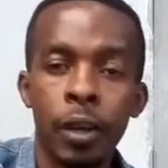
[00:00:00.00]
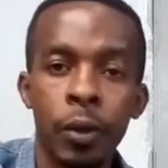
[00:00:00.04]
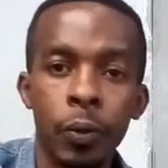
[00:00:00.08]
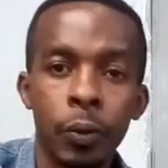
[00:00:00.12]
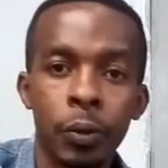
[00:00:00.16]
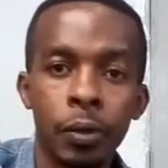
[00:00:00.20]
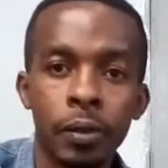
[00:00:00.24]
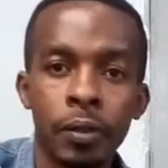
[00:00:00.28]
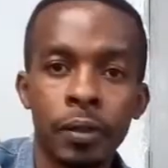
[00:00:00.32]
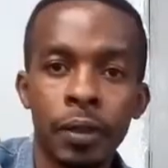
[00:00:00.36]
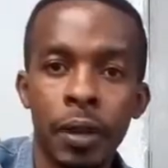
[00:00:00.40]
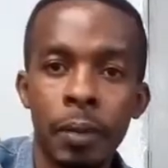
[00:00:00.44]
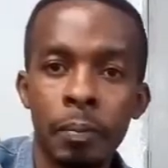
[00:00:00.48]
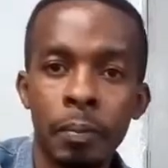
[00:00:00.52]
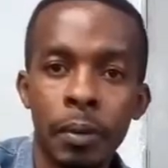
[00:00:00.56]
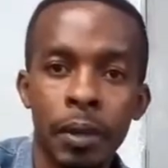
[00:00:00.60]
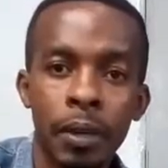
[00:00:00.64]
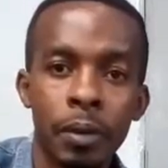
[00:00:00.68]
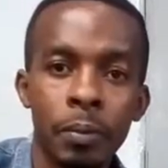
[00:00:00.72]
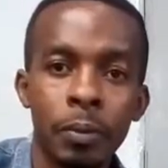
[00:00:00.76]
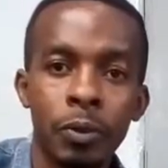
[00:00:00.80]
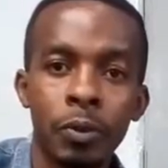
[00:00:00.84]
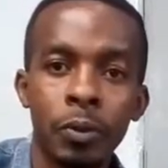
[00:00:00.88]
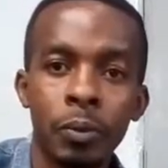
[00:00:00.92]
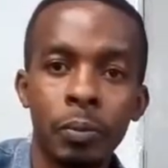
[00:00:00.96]
what's up? My
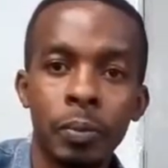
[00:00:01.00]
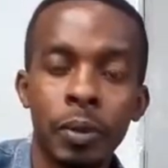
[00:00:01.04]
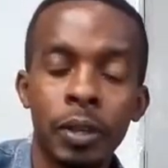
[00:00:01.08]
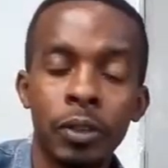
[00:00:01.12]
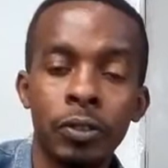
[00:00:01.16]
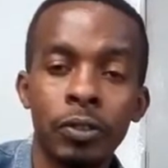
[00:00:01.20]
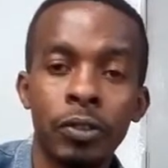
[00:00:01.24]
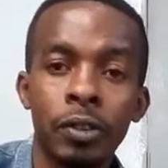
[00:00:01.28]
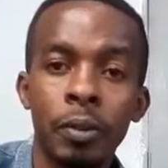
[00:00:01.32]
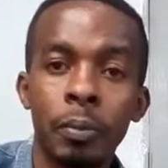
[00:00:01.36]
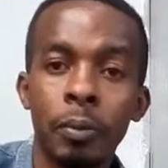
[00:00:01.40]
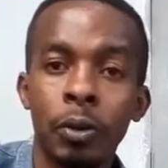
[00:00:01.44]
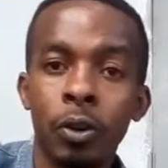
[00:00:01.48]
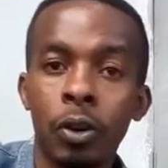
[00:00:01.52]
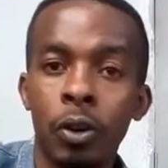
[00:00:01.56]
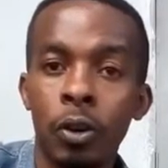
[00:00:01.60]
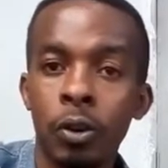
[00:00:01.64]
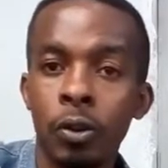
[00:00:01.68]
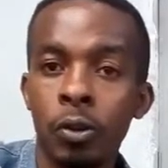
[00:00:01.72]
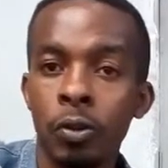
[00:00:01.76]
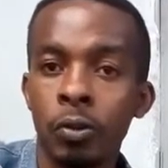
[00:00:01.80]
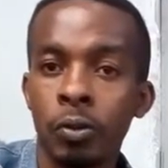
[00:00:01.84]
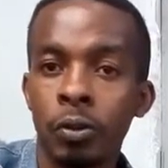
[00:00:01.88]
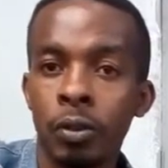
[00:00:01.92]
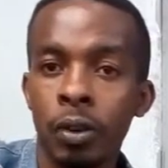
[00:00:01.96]
name is Ruben. Today I'm going to walk
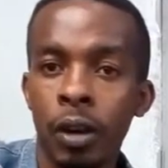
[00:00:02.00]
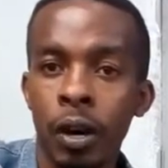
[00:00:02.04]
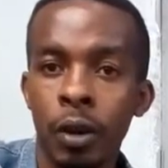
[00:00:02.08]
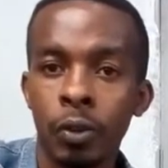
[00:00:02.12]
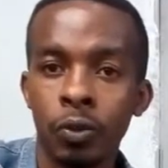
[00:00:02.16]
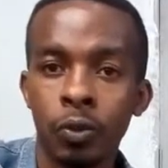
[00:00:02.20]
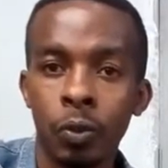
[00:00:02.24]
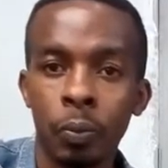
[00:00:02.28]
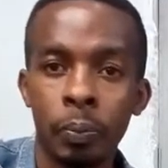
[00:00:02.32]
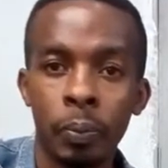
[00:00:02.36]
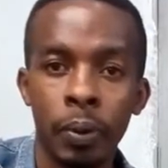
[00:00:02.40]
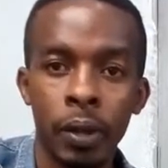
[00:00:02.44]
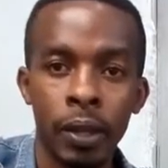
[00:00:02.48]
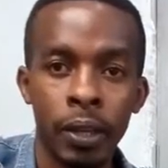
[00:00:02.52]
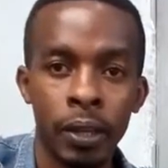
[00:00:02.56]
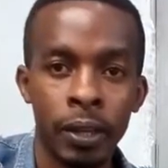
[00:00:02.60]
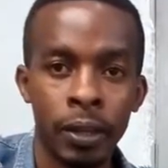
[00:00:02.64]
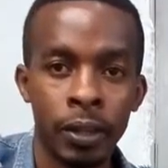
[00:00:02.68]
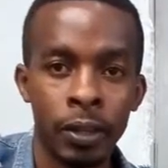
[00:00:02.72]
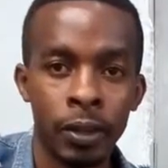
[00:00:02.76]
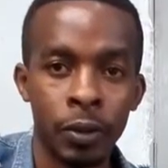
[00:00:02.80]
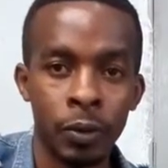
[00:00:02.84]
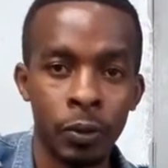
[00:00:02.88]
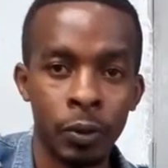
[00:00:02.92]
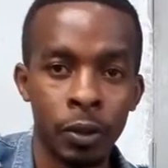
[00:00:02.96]
you through how to play
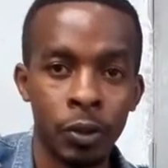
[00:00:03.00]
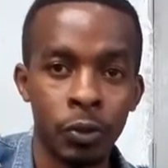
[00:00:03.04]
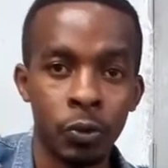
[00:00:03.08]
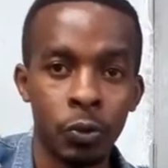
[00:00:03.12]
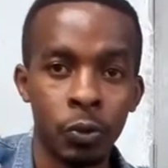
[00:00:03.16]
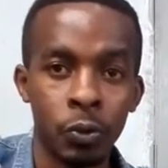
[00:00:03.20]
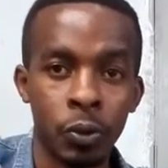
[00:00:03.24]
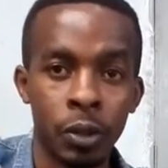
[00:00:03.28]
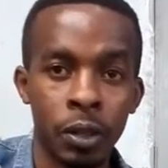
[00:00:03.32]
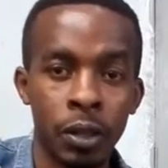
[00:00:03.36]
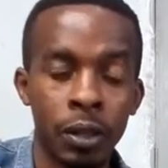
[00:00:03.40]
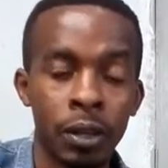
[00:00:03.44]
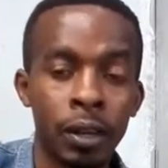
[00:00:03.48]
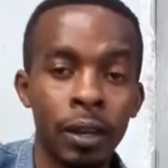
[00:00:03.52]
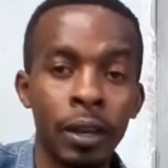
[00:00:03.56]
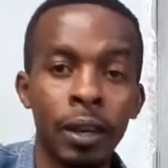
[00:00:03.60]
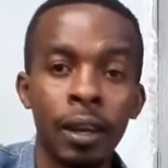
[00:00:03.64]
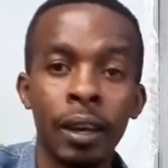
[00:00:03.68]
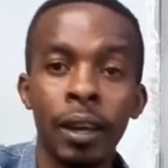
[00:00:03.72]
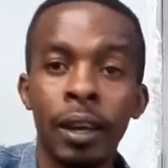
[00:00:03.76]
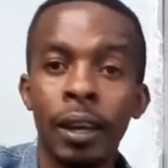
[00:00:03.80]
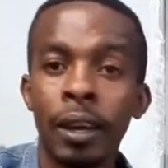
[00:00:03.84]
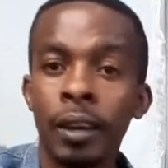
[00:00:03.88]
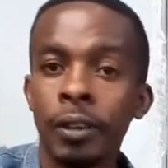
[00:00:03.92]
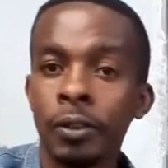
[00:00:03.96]
Unajua.
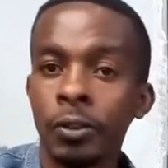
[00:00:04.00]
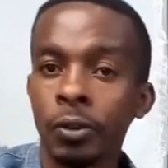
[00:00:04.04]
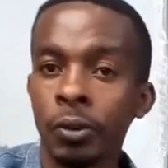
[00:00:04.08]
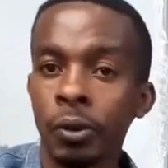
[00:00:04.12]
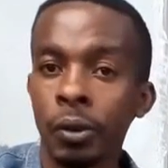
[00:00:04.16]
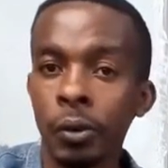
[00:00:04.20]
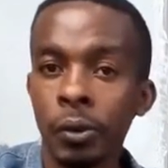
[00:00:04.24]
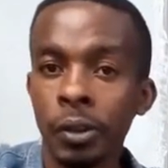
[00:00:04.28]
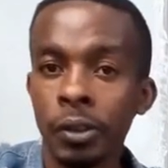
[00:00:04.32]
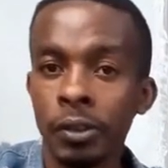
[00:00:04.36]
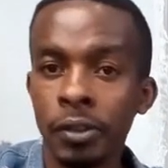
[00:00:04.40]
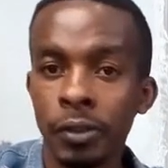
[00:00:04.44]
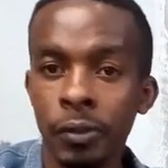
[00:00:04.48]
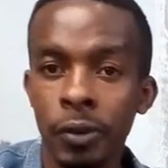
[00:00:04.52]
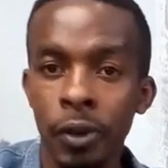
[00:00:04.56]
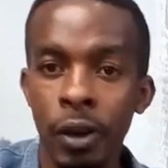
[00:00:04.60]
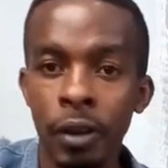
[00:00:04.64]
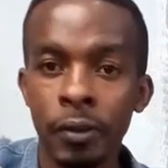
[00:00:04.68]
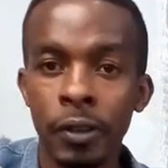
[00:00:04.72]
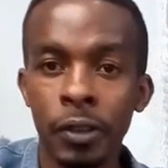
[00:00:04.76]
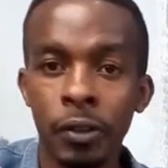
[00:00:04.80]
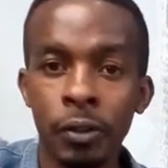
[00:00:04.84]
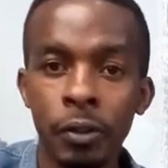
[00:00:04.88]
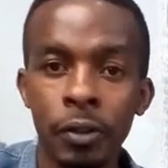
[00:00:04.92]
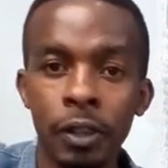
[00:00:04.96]
As always, if you have
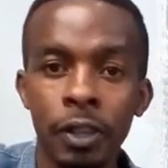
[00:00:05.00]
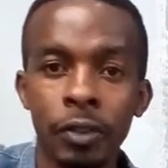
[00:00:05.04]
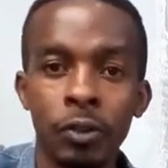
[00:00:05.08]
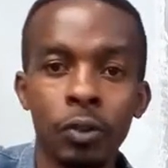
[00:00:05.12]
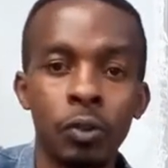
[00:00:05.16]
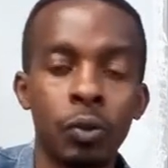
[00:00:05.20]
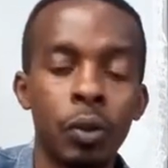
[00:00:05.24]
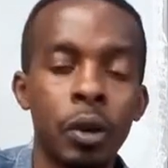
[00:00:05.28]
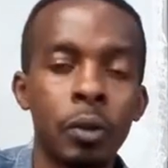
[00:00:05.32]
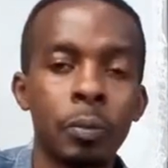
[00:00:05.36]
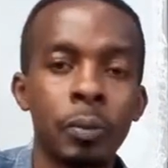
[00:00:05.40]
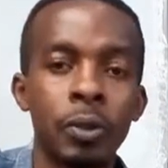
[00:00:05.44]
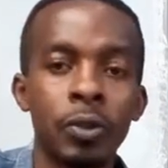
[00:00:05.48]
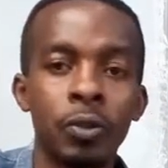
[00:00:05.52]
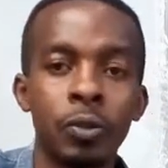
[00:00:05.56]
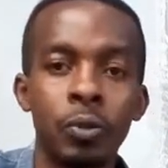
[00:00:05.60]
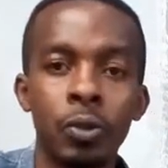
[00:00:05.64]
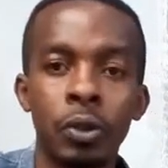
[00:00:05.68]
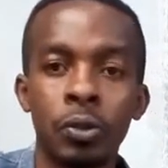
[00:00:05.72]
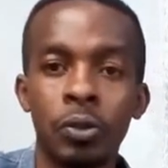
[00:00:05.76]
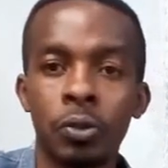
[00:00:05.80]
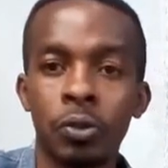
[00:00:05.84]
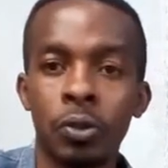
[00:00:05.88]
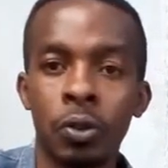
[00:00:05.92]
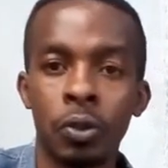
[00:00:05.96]
a song that you want me to do
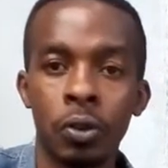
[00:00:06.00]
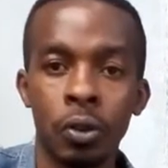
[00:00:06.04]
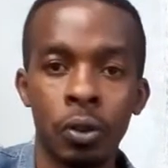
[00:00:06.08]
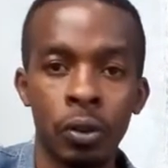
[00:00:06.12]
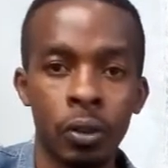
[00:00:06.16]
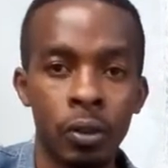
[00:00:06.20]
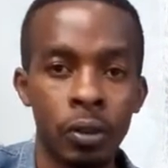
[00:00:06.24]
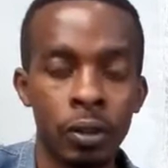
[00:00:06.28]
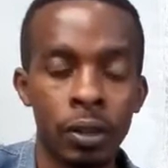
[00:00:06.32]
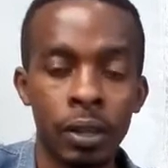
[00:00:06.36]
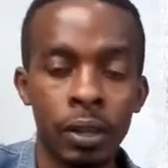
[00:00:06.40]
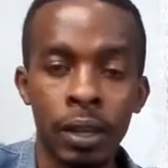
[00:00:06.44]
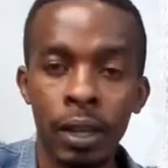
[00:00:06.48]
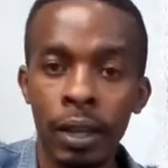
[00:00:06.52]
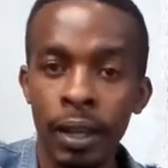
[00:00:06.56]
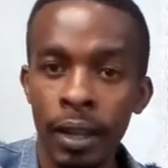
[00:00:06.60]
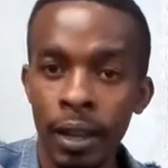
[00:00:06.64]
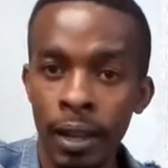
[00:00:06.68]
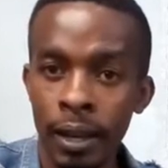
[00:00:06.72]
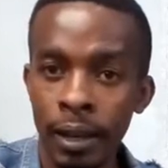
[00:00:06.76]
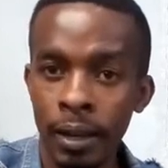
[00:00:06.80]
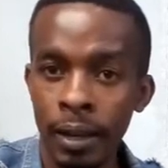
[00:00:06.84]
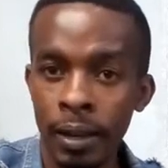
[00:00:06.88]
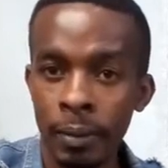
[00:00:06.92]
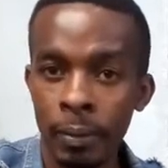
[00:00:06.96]
a tutorial on,
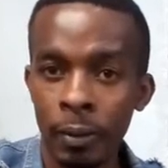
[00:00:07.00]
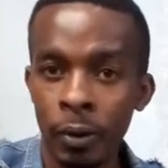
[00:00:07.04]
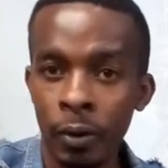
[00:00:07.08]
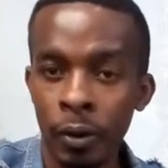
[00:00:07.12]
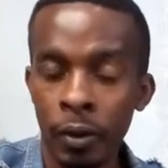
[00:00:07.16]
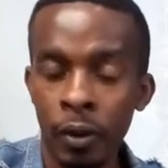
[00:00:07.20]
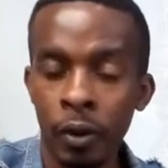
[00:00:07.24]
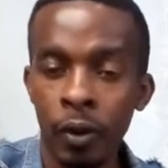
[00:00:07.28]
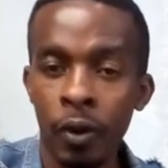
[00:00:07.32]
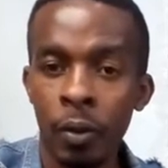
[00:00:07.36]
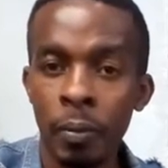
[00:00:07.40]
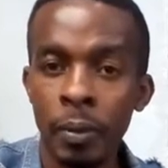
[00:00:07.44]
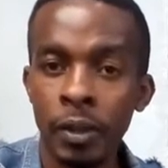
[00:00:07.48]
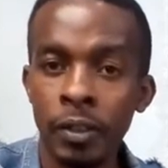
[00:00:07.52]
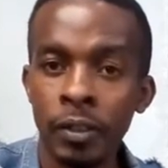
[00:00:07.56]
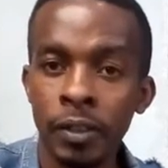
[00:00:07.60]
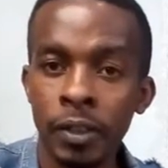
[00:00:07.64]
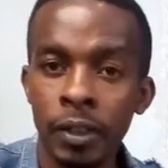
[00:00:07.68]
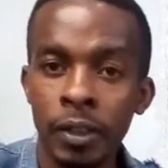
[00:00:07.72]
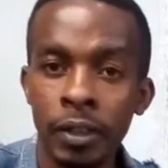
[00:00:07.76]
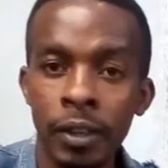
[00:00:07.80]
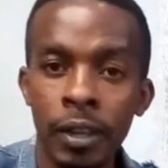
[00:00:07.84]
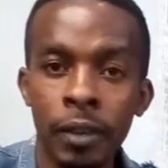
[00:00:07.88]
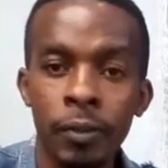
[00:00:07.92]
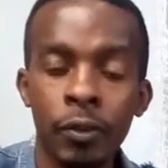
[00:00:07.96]
let me know in the comment
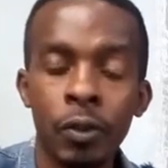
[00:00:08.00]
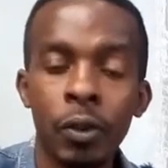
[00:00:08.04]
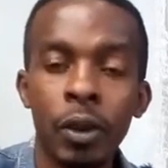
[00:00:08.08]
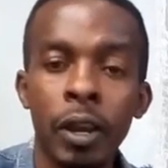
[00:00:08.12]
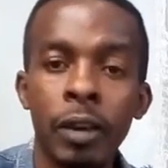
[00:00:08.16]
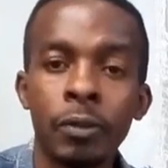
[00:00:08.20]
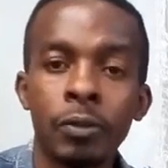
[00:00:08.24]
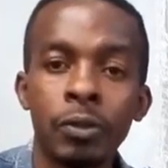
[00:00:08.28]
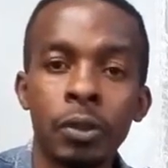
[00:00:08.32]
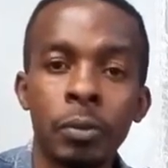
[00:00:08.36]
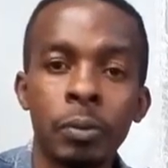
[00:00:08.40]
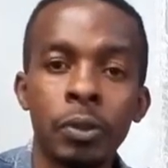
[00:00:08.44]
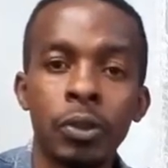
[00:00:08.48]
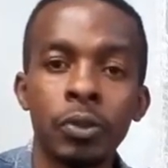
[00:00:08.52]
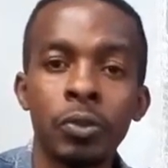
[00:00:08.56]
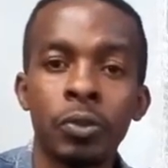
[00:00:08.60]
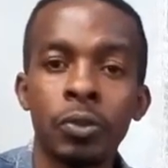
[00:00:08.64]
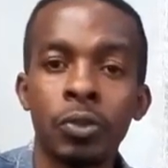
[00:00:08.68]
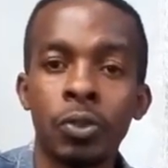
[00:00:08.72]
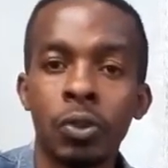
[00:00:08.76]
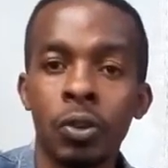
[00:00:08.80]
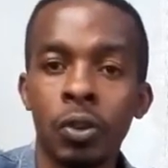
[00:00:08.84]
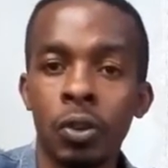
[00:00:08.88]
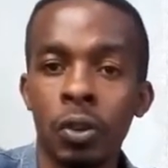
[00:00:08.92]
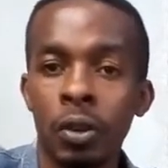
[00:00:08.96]
area. If you learn from this
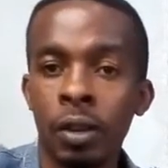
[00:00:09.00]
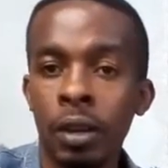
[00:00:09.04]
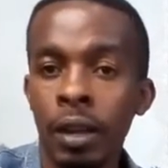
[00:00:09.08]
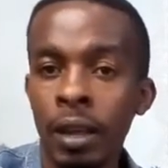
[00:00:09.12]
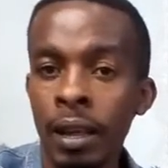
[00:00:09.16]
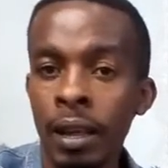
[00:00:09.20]
tutorial,